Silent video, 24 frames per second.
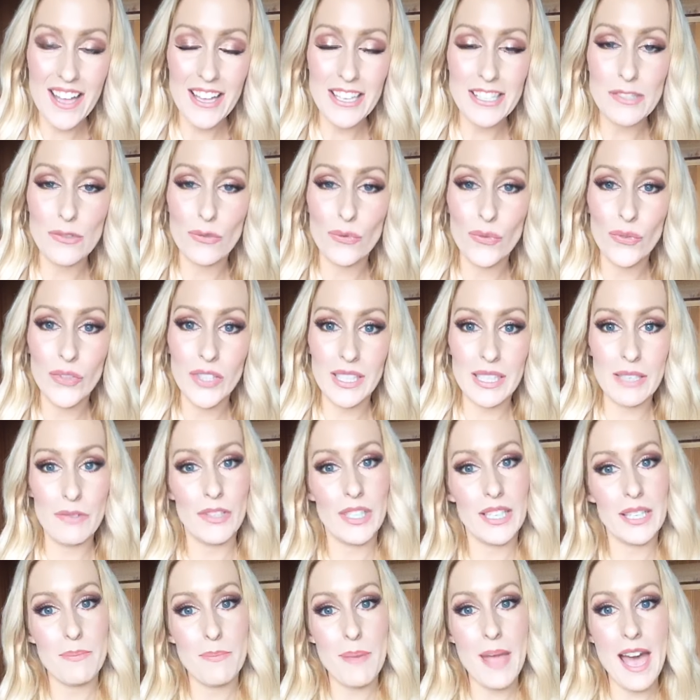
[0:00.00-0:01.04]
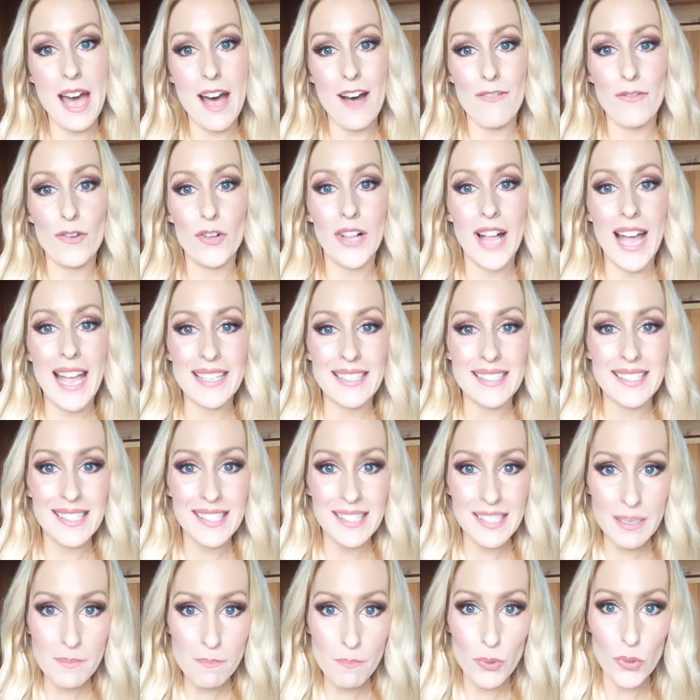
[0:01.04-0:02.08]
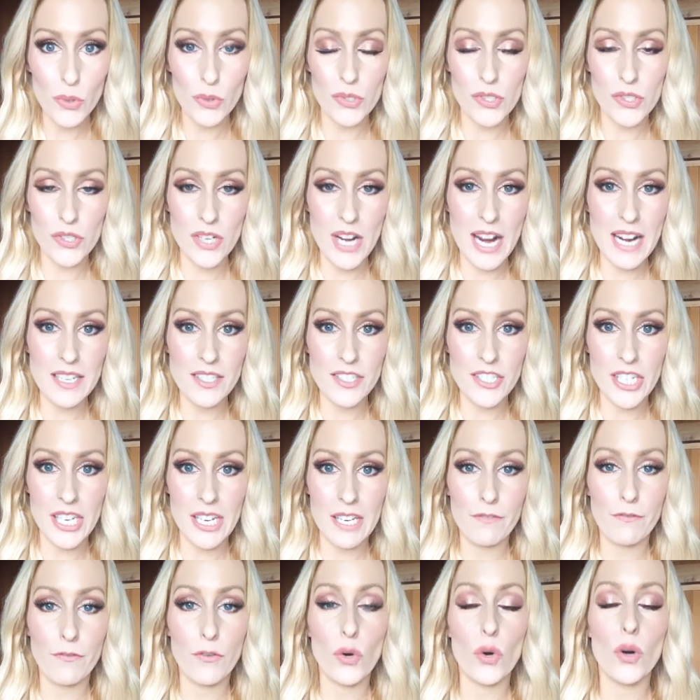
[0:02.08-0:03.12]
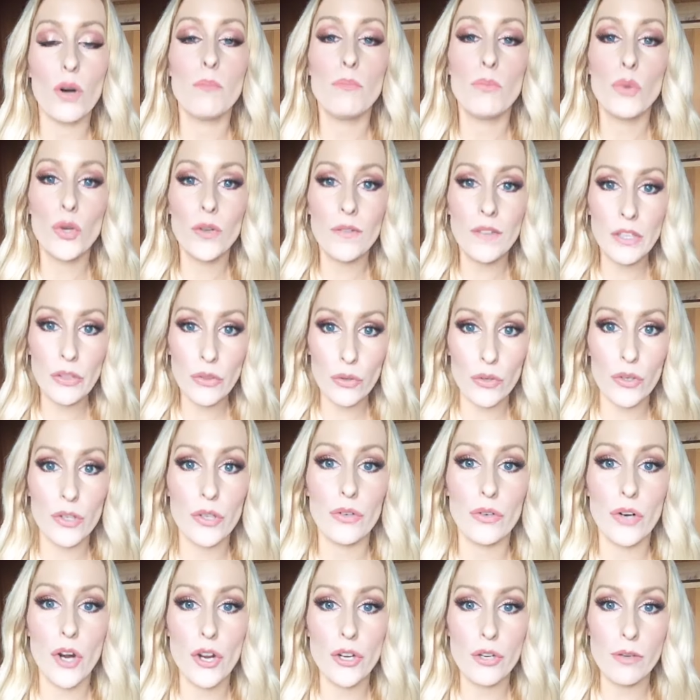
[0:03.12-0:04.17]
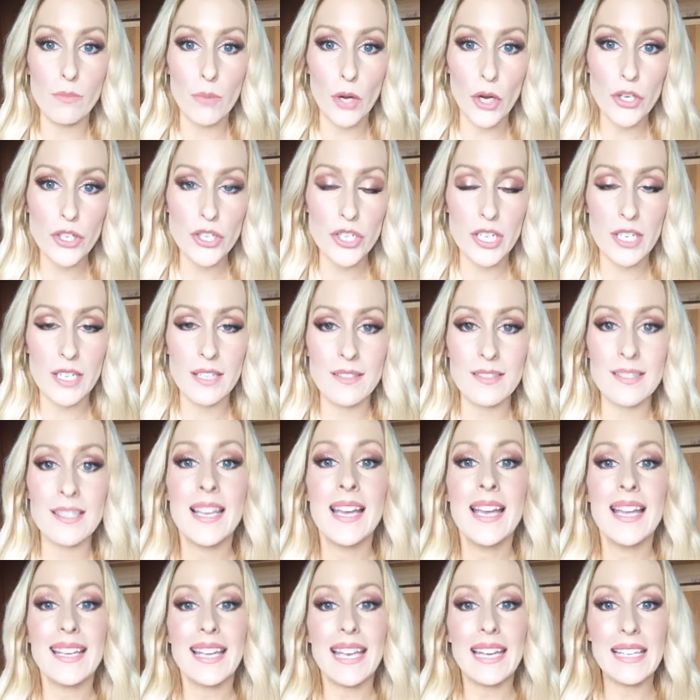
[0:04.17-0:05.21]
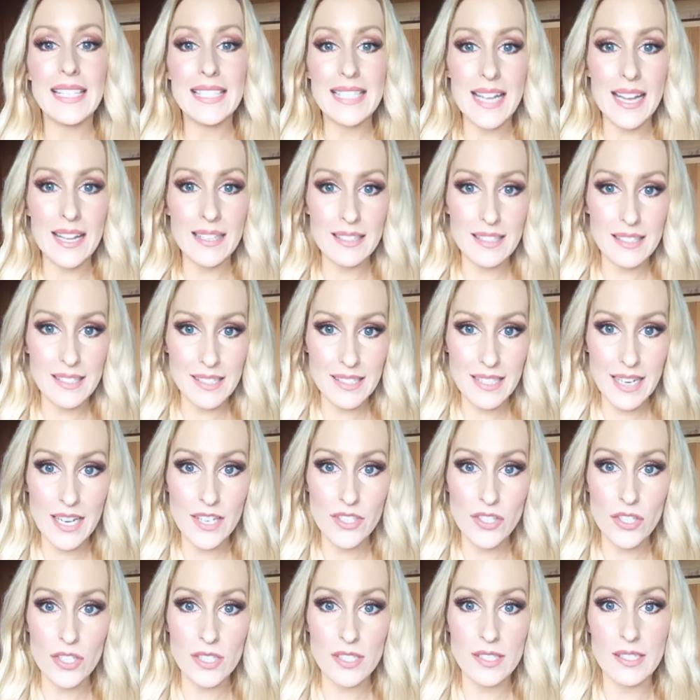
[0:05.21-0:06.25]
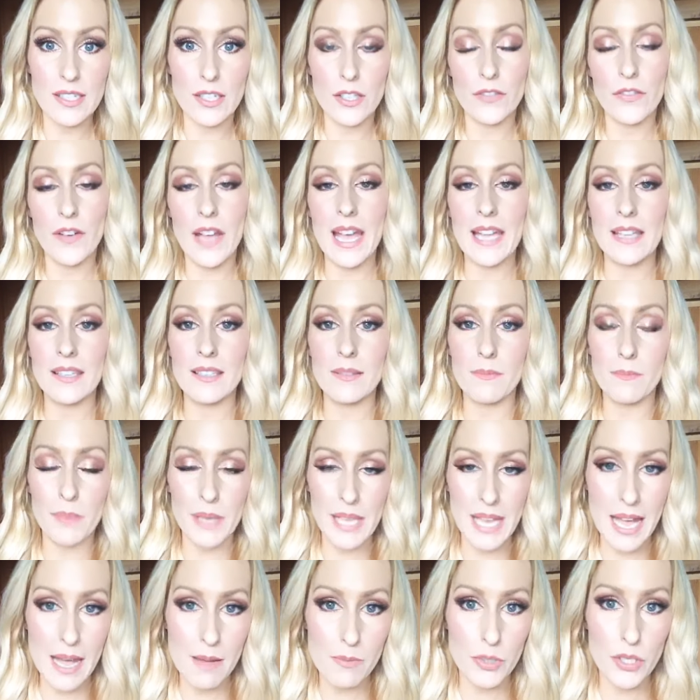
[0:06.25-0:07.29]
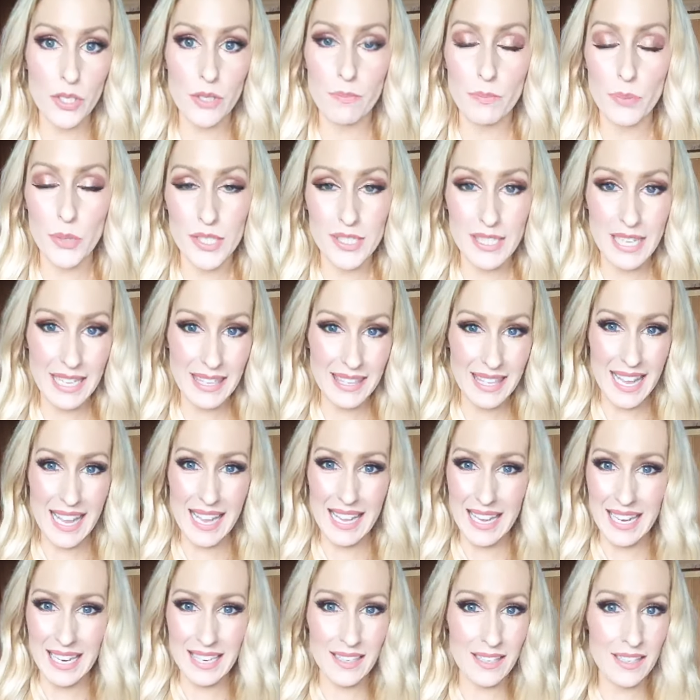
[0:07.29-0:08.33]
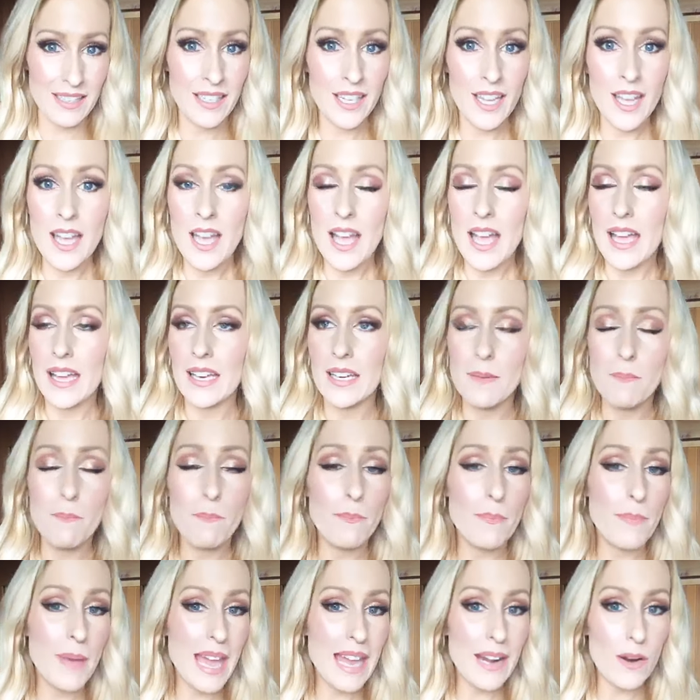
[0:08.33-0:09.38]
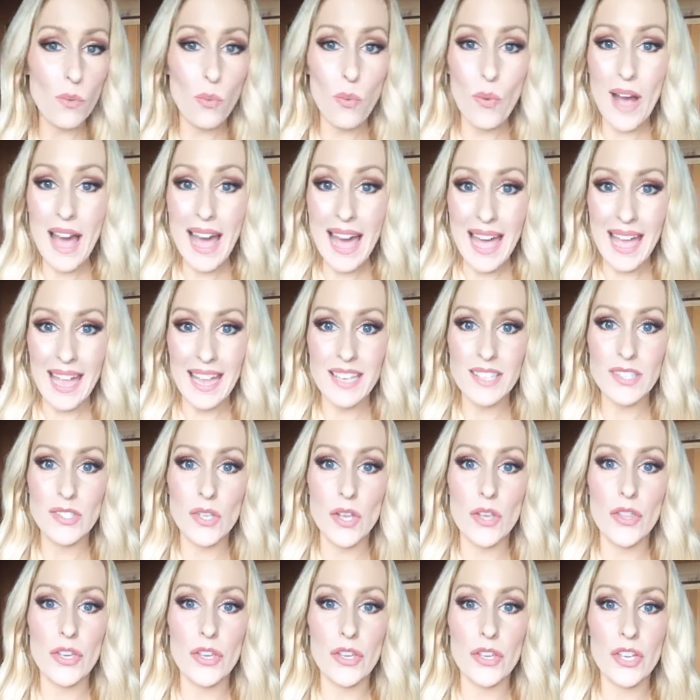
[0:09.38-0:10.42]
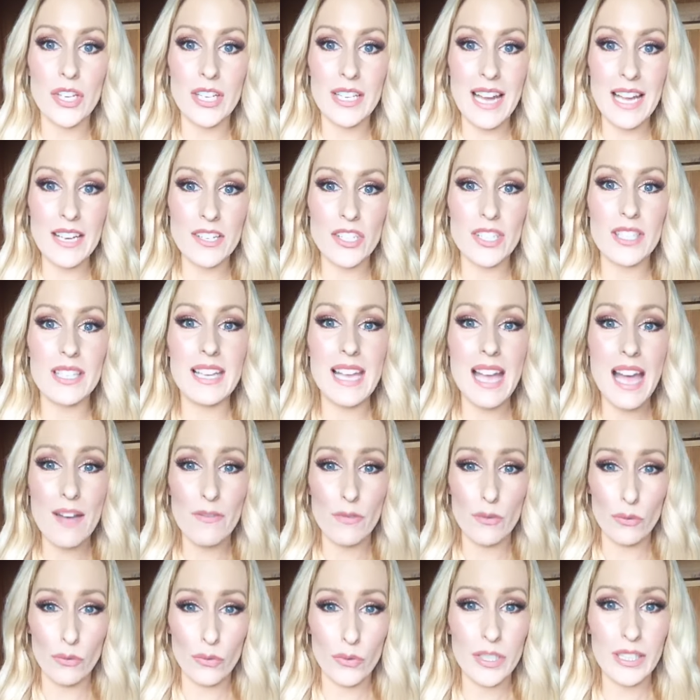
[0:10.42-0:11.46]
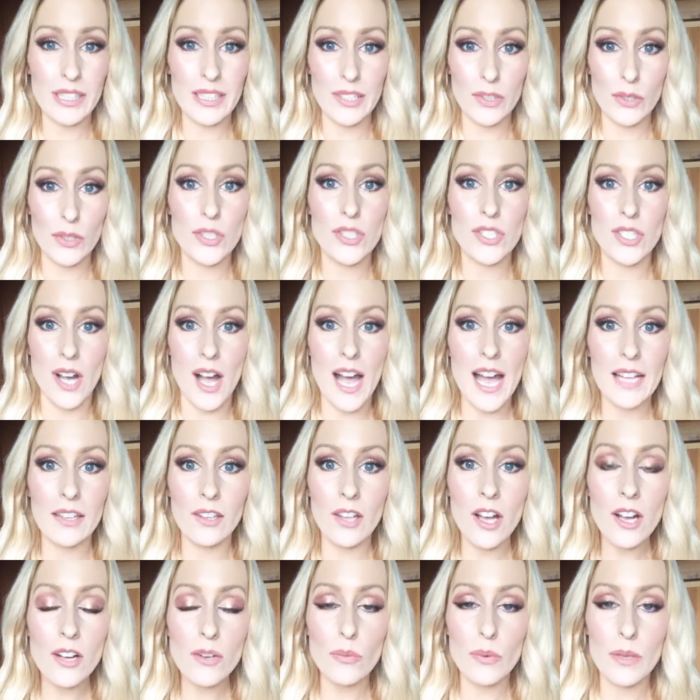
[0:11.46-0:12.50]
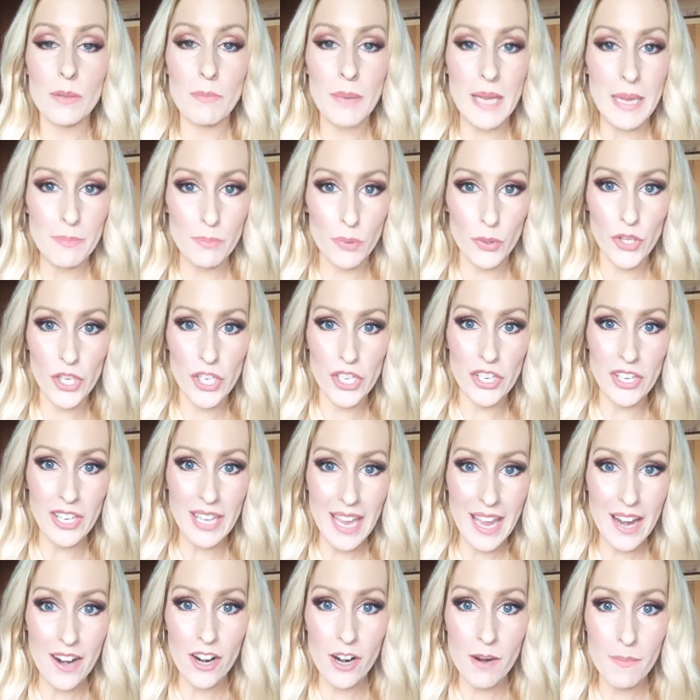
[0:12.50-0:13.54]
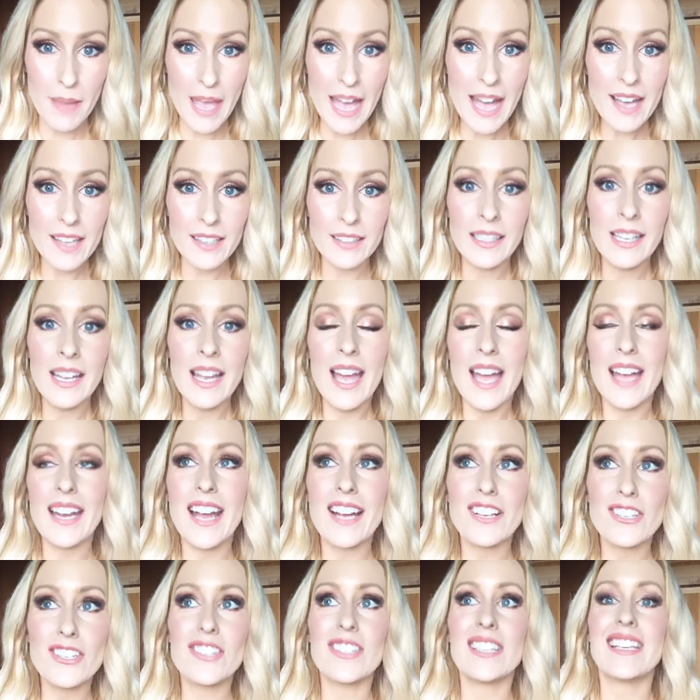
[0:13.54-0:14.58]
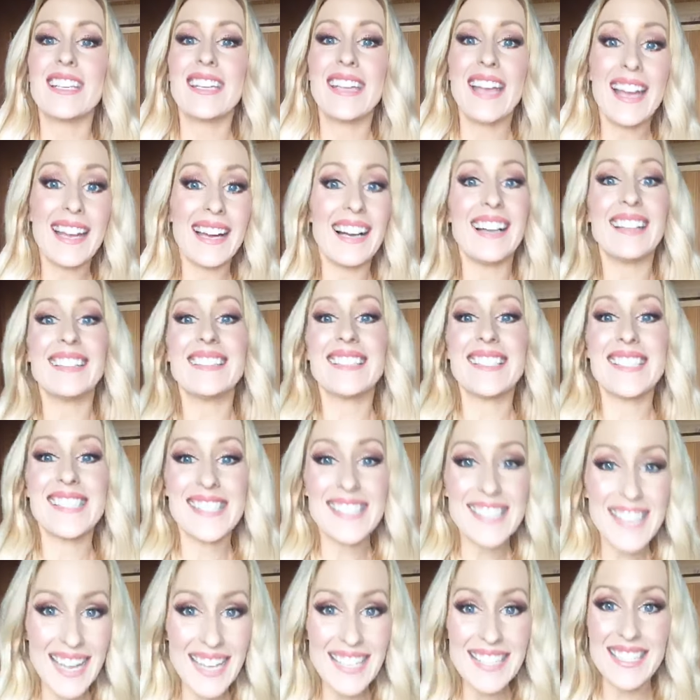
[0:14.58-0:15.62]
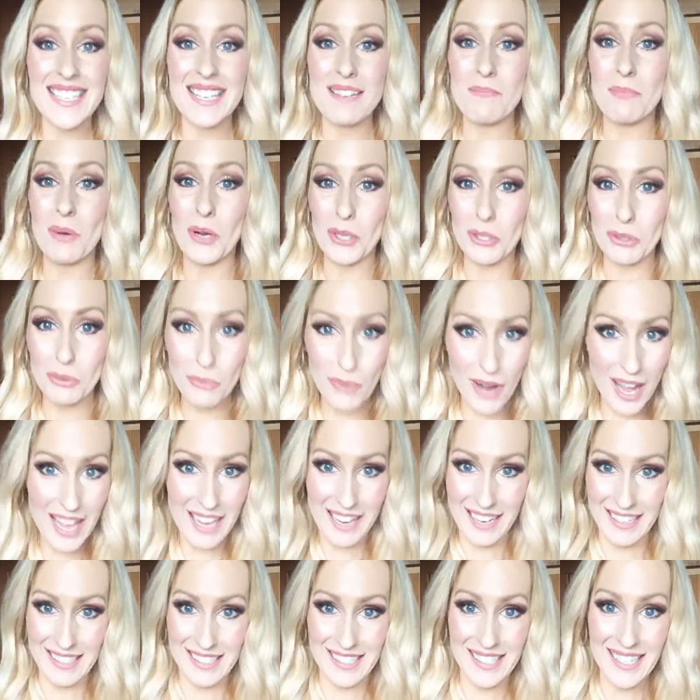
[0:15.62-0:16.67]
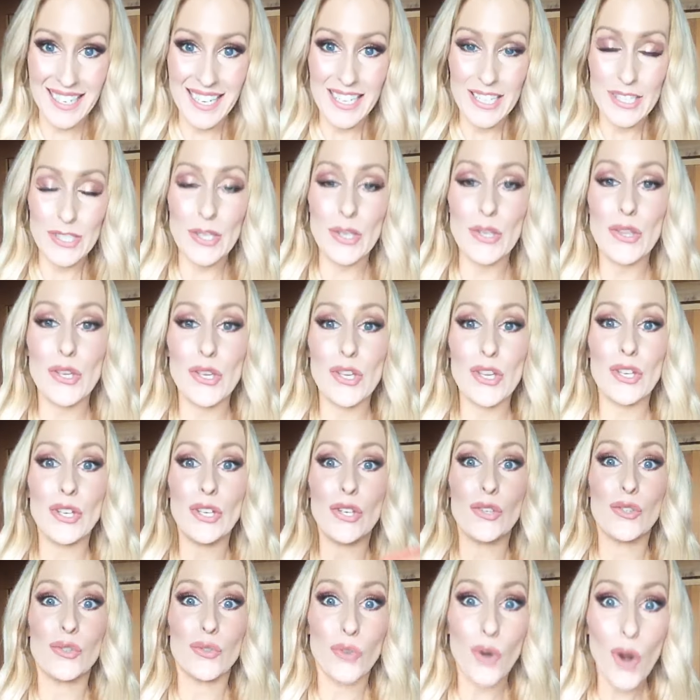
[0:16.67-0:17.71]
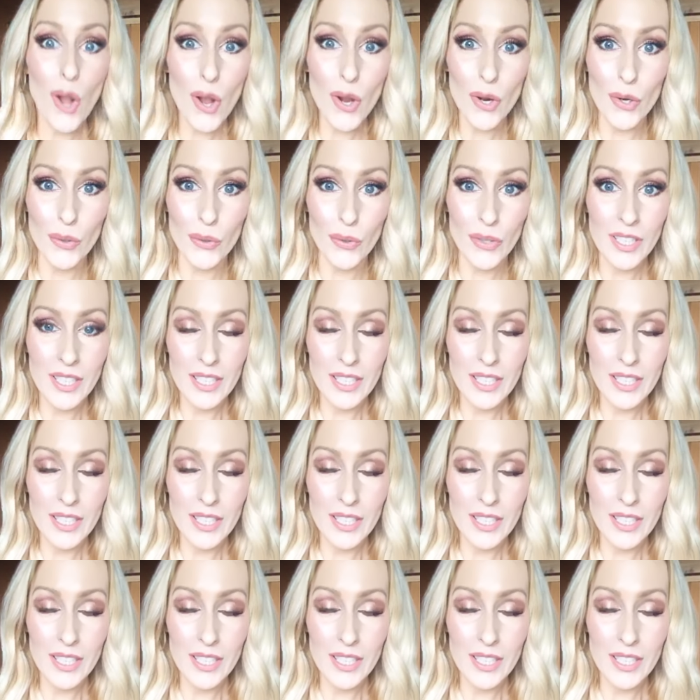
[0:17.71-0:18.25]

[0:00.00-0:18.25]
It's a really, really powerful and simple strategy for moving through your own emotions, getting to understand yourself and be able to present that in a in a better way so that you can actually have a really good dialogue with people that you care about and actually get understanding both ways so that you can grow,